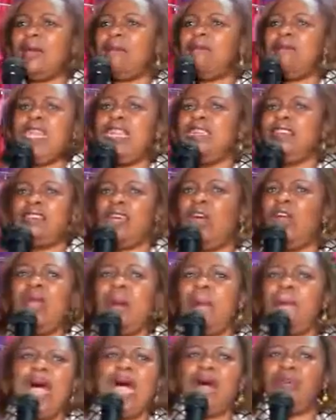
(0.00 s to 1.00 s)
can minister on
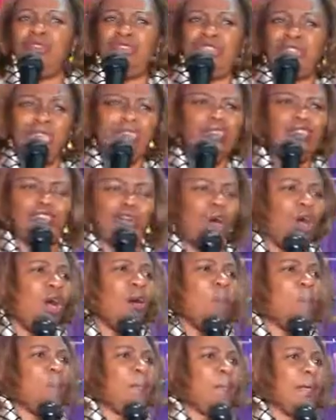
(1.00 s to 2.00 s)
a mountain
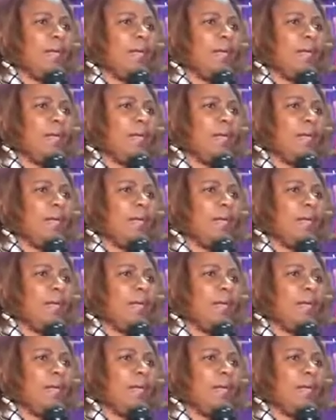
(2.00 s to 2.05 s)
top.